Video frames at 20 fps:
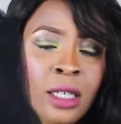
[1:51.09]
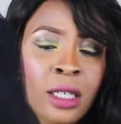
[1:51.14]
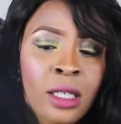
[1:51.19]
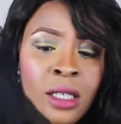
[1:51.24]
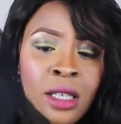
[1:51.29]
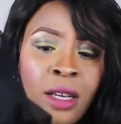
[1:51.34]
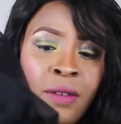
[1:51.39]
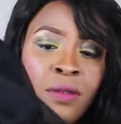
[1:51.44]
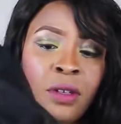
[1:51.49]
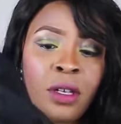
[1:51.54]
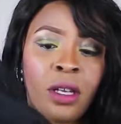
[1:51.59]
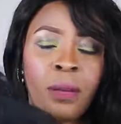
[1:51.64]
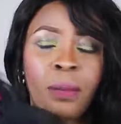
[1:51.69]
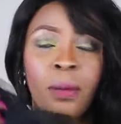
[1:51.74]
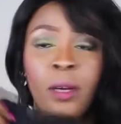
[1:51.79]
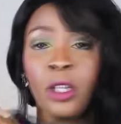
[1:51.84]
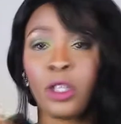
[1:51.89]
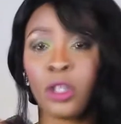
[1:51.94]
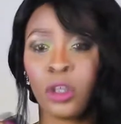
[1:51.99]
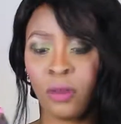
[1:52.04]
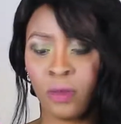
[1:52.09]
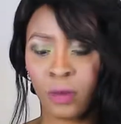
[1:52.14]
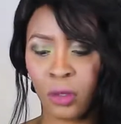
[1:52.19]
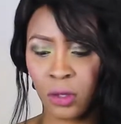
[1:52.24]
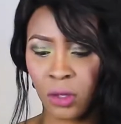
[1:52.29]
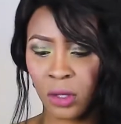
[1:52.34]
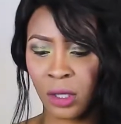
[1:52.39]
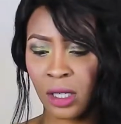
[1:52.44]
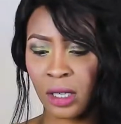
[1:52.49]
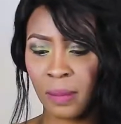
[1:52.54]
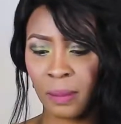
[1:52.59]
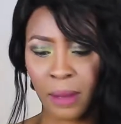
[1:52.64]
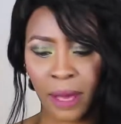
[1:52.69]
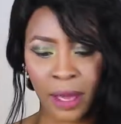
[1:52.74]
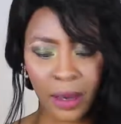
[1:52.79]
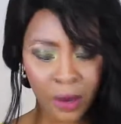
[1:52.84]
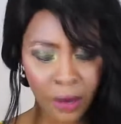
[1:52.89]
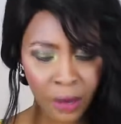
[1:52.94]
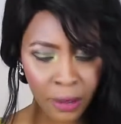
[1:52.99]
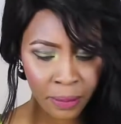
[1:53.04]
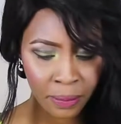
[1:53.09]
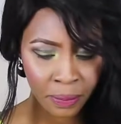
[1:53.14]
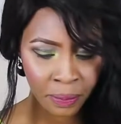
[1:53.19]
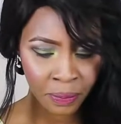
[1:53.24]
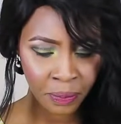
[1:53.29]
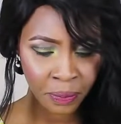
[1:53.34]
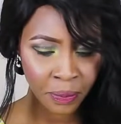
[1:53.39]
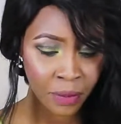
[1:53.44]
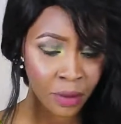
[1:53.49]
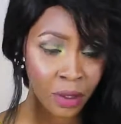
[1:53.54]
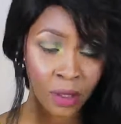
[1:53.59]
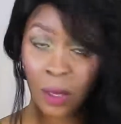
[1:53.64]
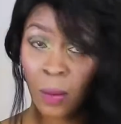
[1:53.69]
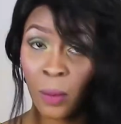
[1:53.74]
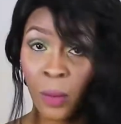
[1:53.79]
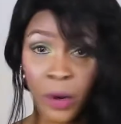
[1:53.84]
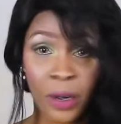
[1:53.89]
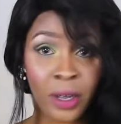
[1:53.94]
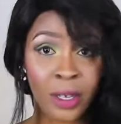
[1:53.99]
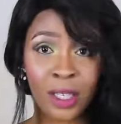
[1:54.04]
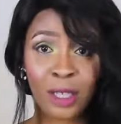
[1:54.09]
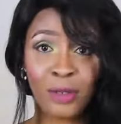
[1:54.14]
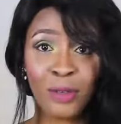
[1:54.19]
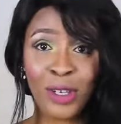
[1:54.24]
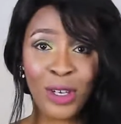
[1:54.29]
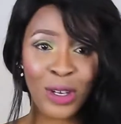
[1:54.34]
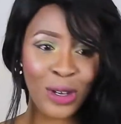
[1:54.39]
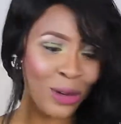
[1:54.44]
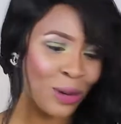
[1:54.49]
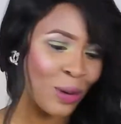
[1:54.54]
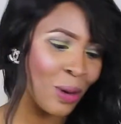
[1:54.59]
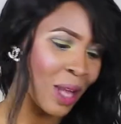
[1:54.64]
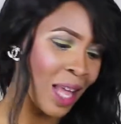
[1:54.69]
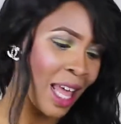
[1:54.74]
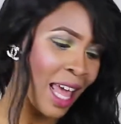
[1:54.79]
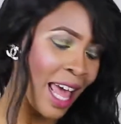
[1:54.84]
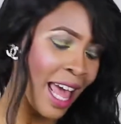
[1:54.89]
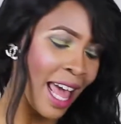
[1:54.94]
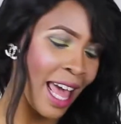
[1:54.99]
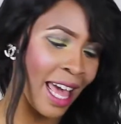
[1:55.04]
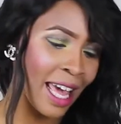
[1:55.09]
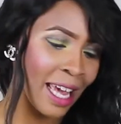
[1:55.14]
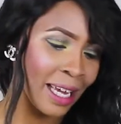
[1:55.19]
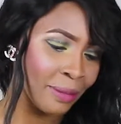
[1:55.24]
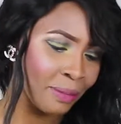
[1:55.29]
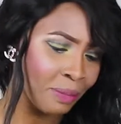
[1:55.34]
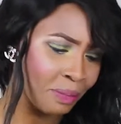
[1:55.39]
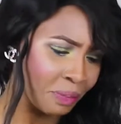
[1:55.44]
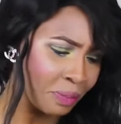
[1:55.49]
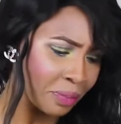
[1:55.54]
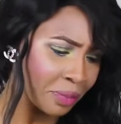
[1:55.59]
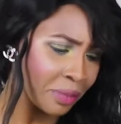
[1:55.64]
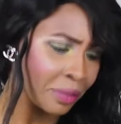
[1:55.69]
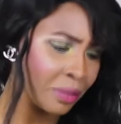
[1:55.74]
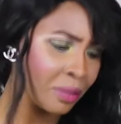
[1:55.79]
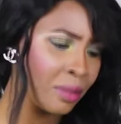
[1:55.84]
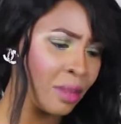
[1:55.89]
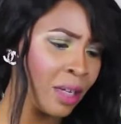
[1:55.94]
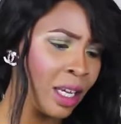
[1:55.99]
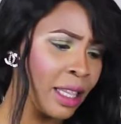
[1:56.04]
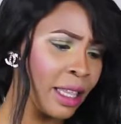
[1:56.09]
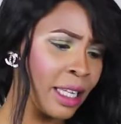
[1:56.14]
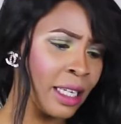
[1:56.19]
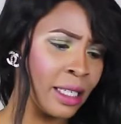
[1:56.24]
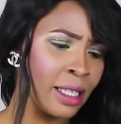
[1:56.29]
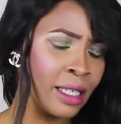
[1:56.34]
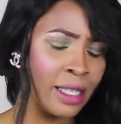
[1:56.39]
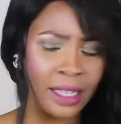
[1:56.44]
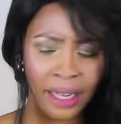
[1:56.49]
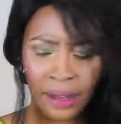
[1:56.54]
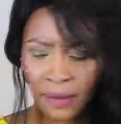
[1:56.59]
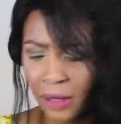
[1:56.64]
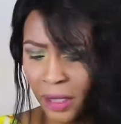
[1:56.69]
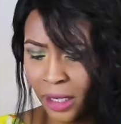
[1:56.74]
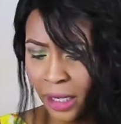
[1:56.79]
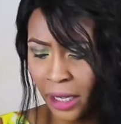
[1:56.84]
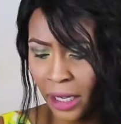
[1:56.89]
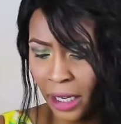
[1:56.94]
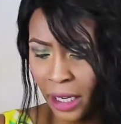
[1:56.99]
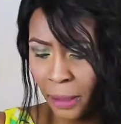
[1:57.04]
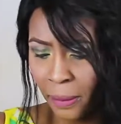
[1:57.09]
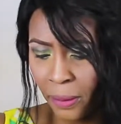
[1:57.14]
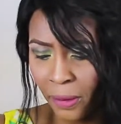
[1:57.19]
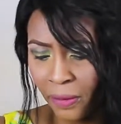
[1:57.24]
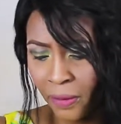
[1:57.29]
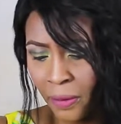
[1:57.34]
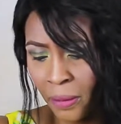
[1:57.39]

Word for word: This definitely a picture for you to see better somewhere in this video and this is definitely a keeper for